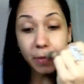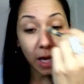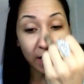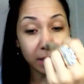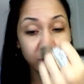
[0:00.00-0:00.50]

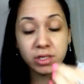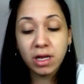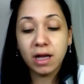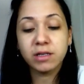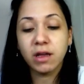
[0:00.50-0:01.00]
I like to
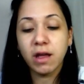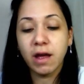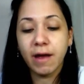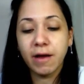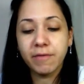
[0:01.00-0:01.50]
start
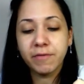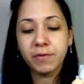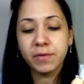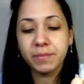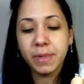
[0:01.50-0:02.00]

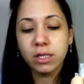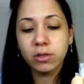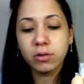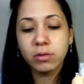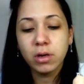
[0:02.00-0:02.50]
from the
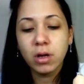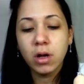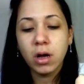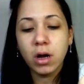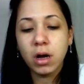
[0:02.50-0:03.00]
middle
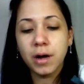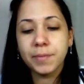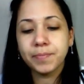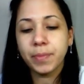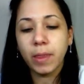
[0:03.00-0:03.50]

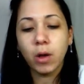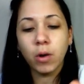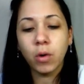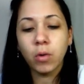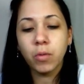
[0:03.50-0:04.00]

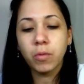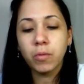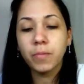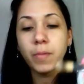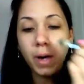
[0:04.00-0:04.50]
of
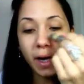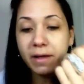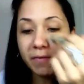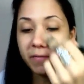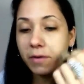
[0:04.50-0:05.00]

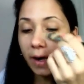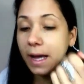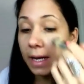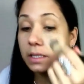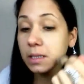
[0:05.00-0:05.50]
my
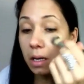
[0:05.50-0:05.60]
forehead.